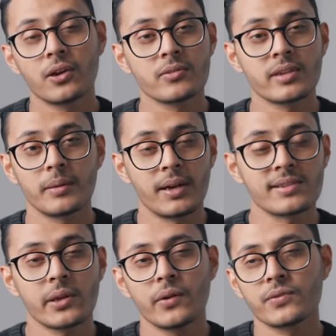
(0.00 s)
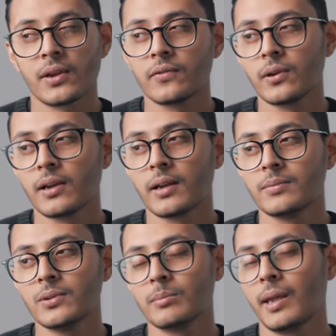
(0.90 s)
content myself, so I feel like I'm
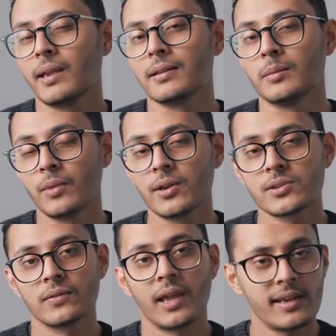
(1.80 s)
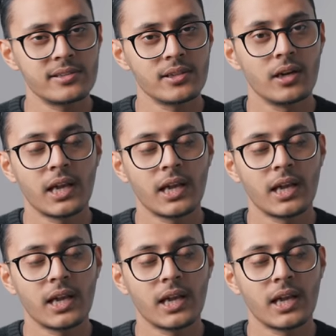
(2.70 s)
not making the most of the HDR